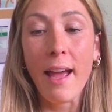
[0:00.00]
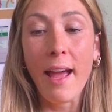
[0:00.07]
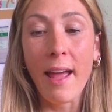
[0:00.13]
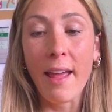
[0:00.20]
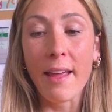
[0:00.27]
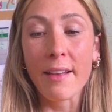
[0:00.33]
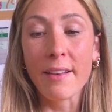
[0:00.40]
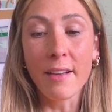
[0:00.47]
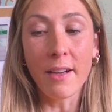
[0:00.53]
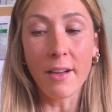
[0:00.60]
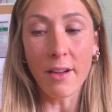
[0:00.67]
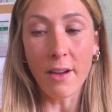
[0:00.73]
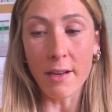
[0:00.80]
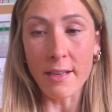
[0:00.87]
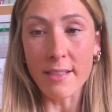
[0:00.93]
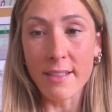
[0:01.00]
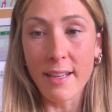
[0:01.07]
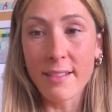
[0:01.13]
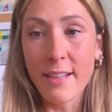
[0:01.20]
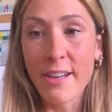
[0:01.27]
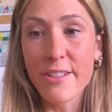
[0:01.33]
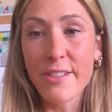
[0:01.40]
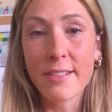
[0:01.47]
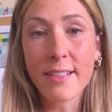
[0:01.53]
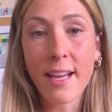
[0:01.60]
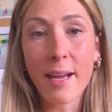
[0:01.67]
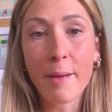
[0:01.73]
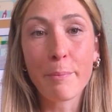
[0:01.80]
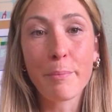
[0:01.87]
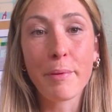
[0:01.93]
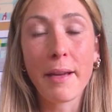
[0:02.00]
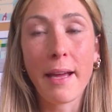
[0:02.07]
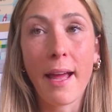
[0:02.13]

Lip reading: And I got called into Six Nations camp.